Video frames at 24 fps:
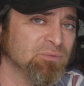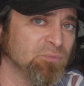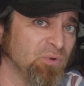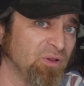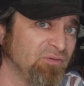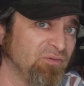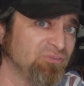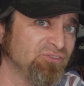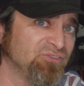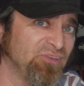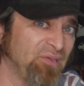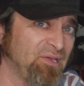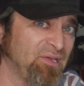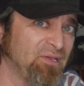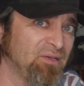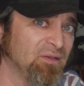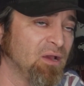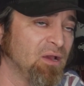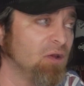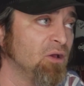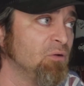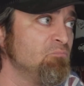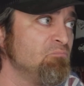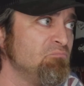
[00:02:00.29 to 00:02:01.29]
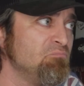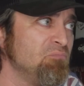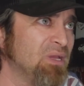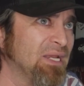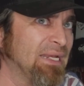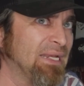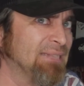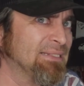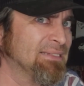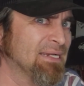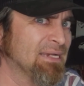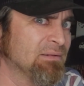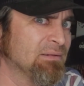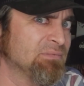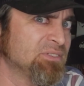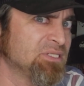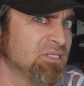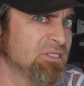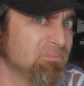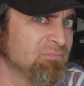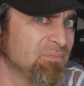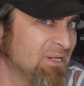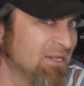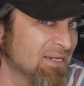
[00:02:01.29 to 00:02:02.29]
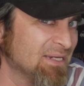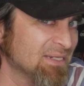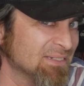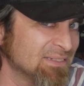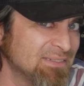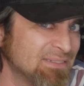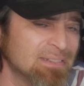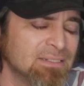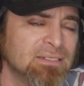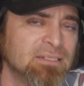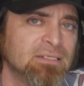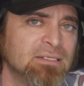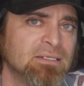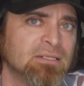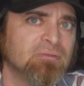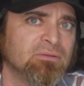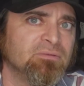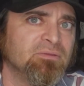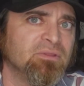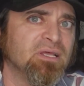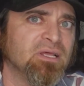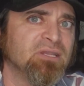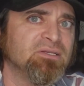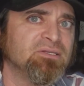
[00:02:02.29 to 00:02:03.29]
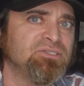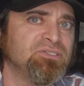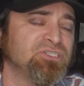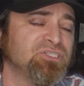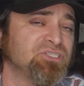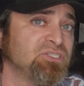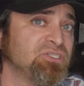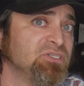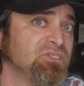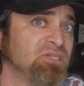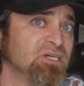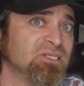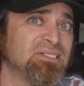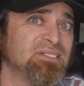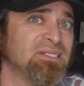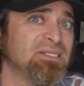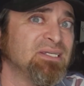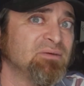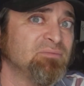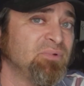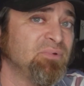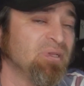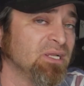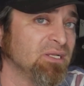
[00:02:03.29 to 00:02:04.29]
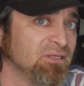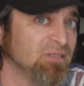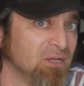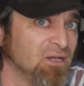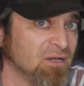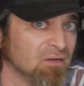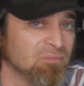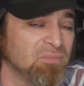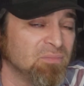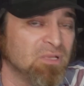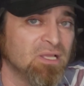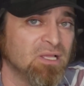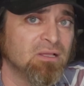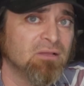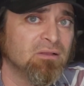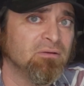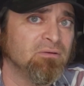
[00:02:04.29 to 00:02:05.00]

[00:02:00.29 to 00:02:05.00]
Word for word: that we've seen many times in the past that just doesn't get picked up.